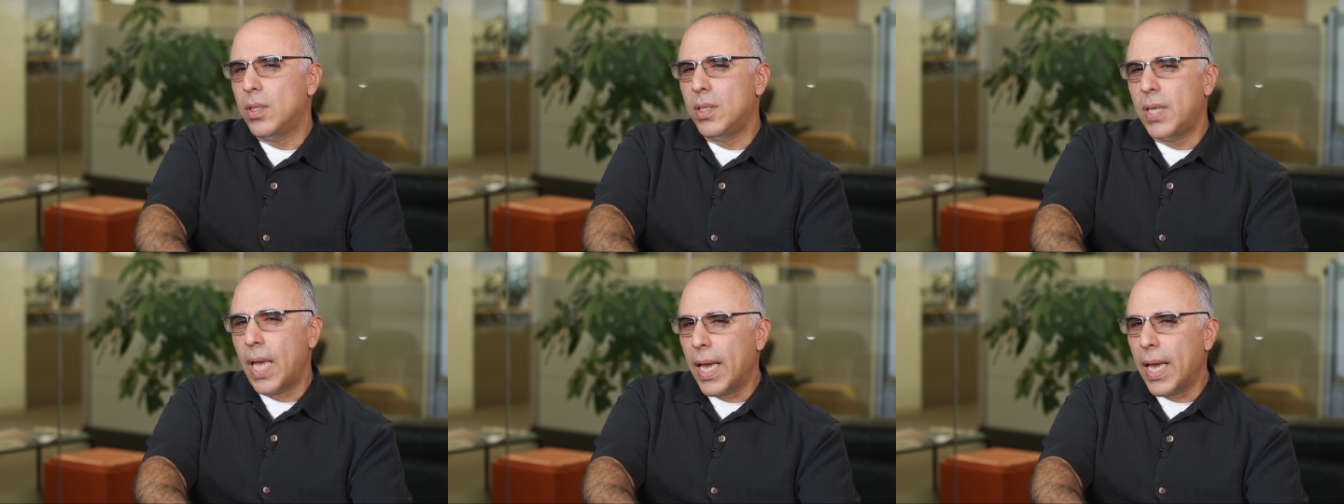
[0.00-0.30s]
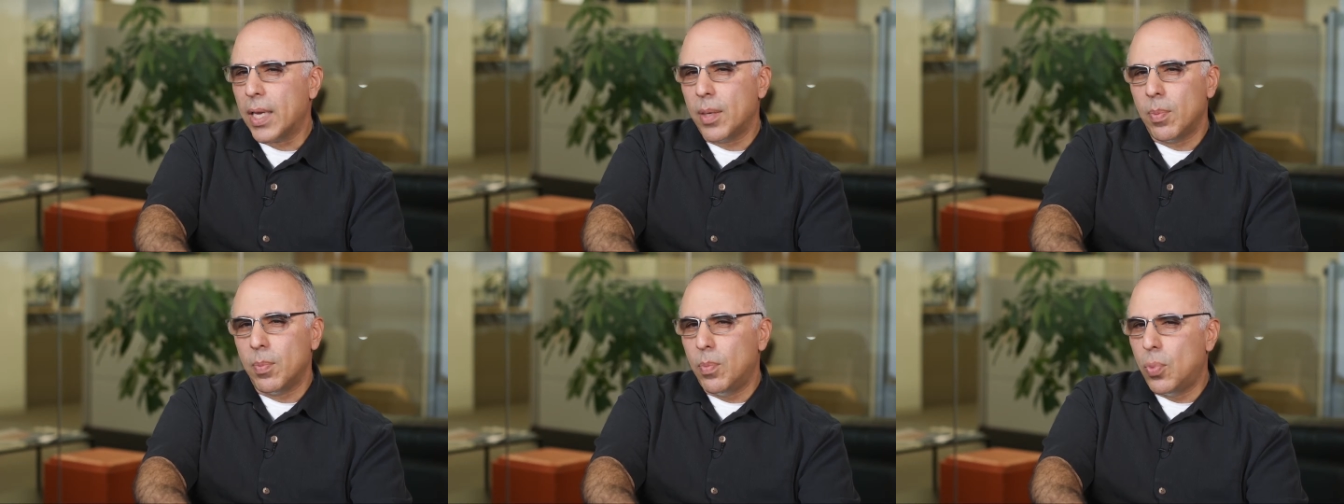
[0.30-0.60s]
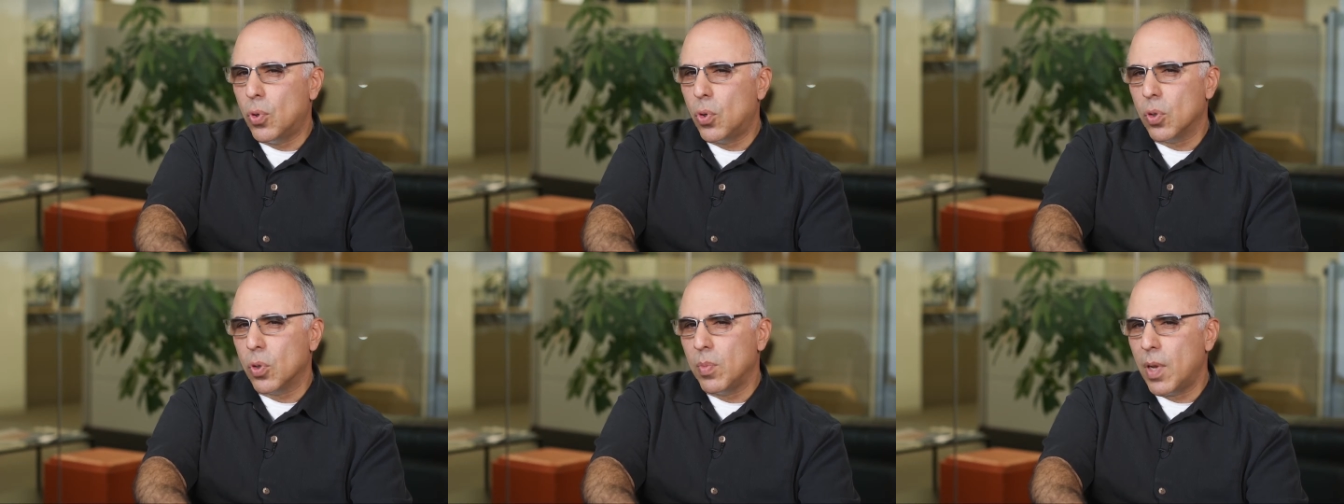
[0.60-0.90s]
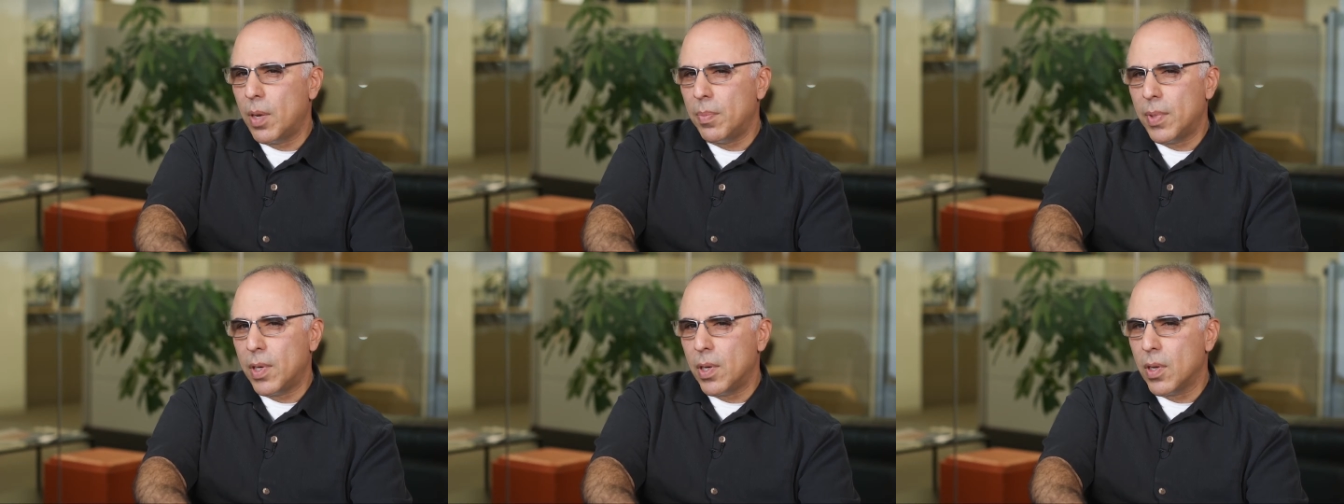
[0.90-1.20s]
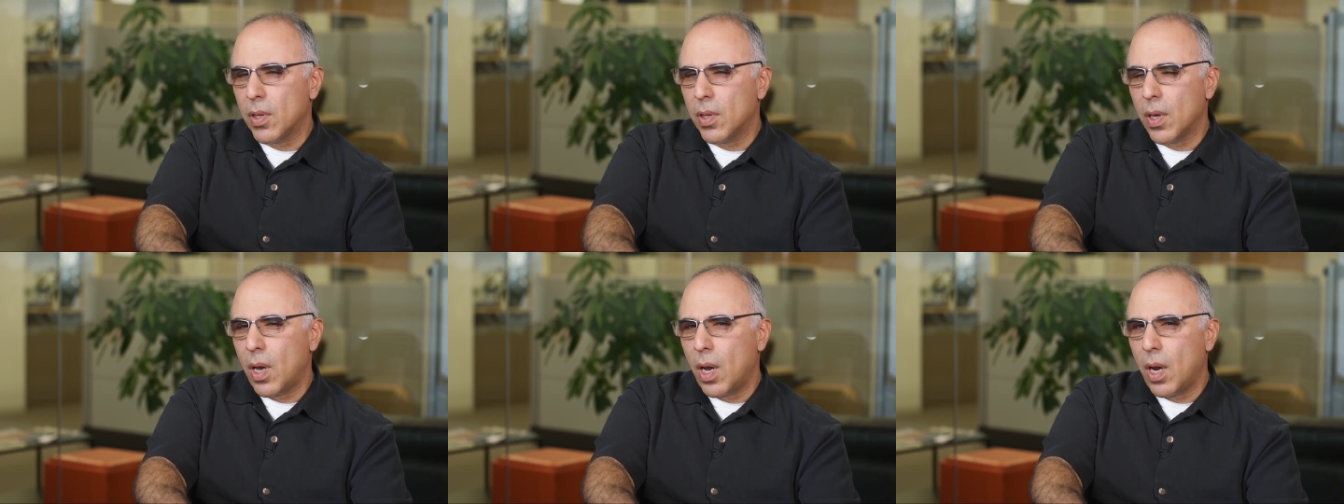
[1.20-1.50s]
tech board
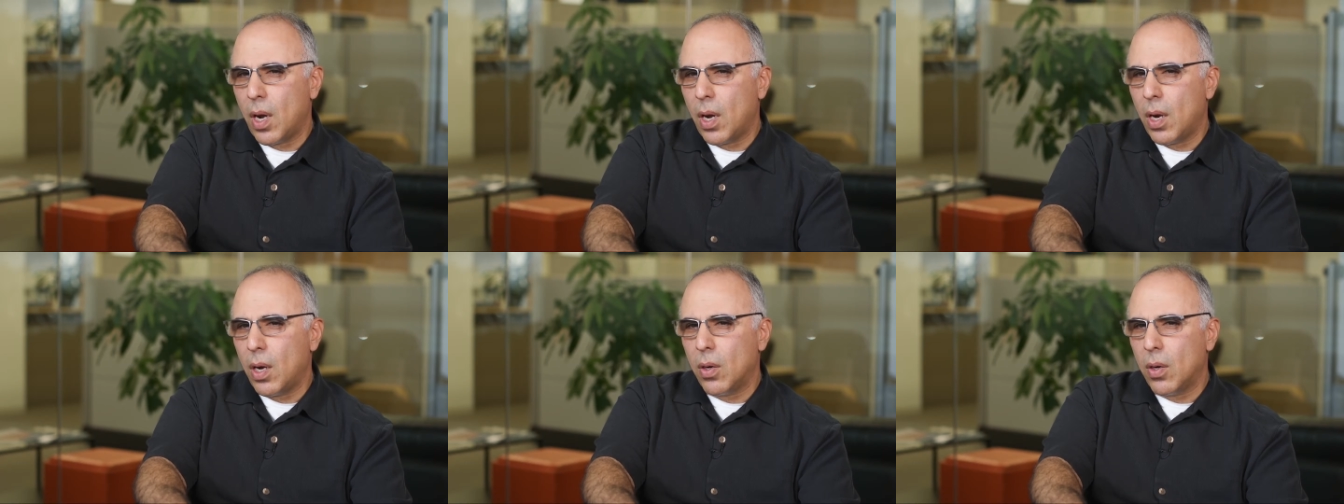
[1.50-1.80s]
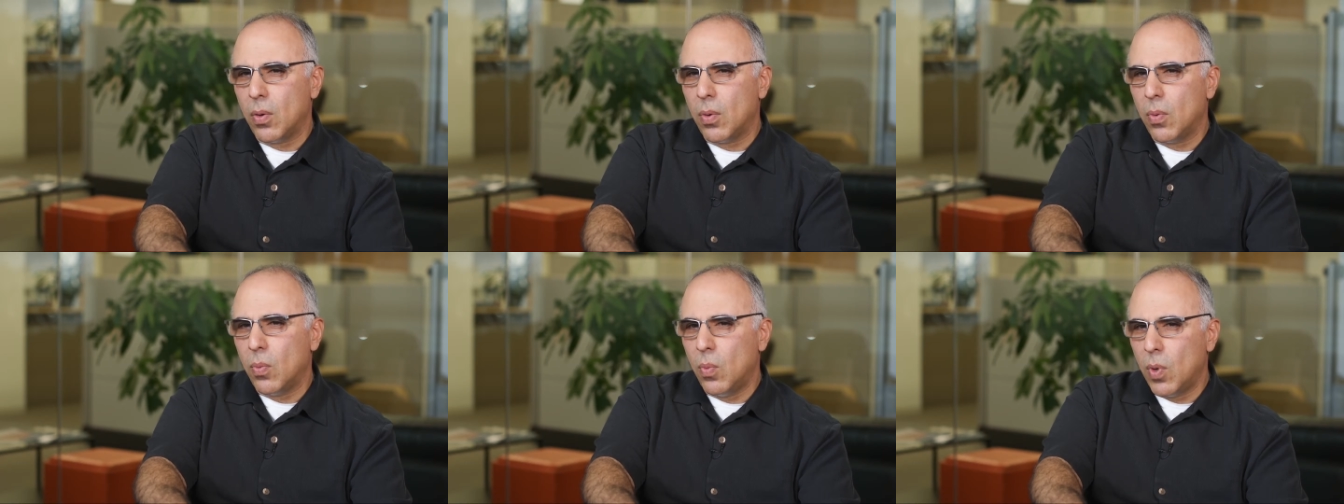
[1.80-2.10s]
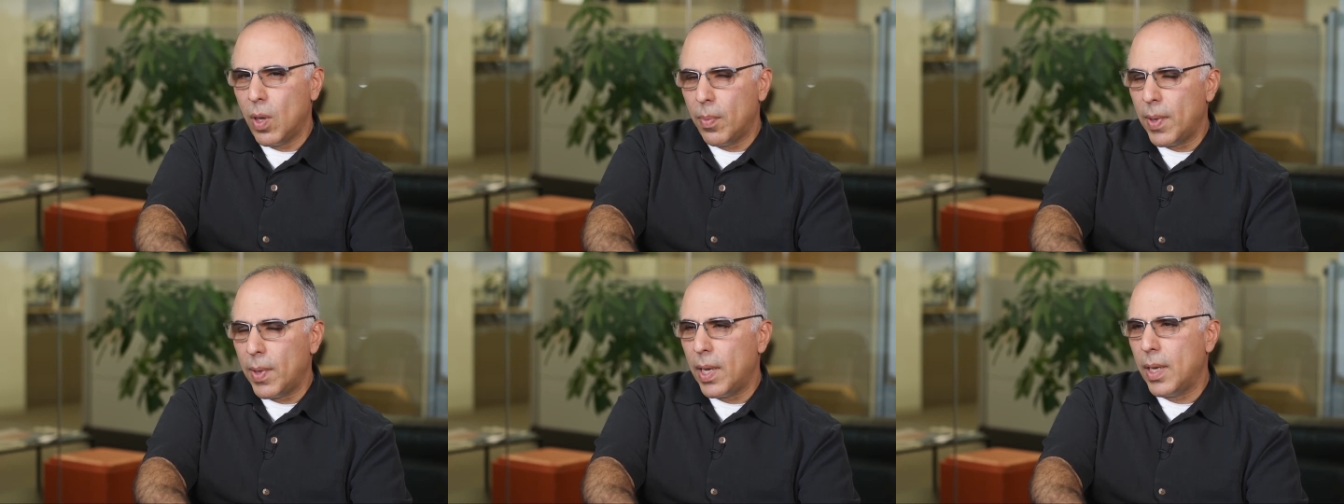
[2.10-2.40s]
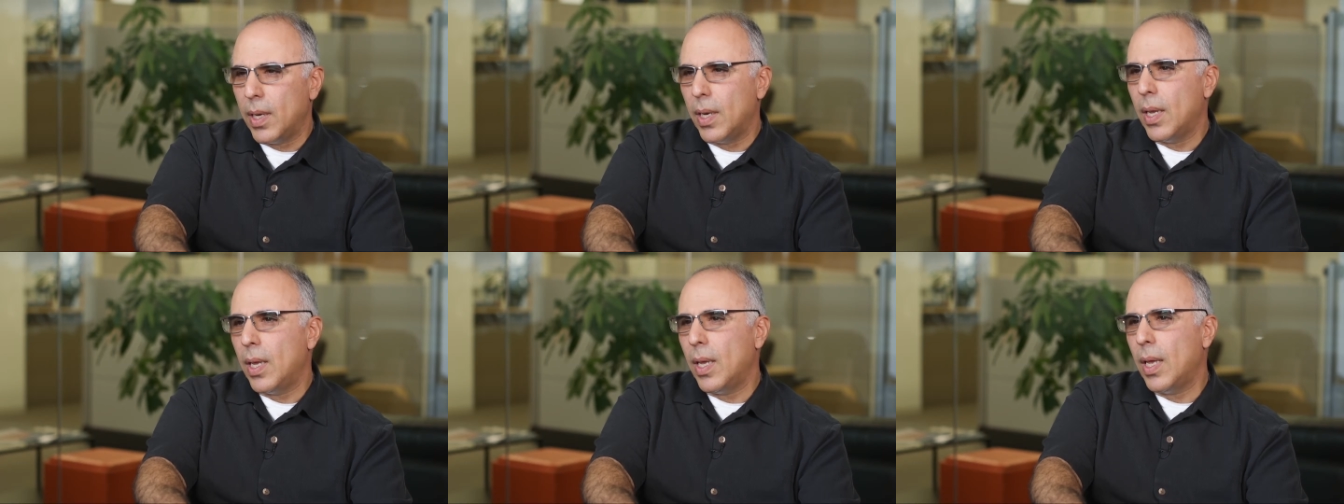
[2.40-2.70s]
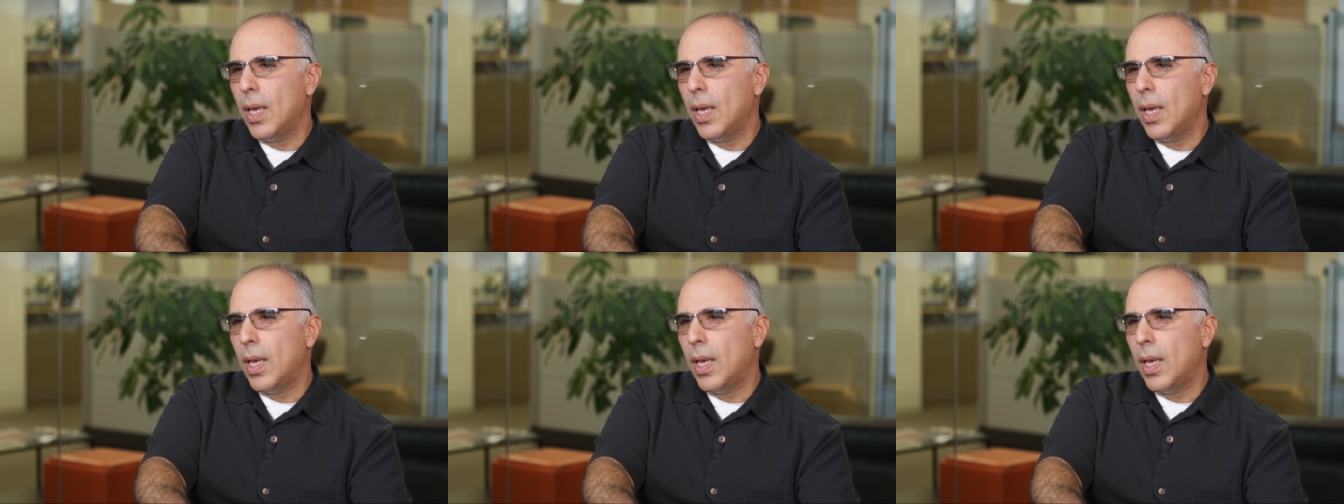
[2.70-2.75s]
members are women,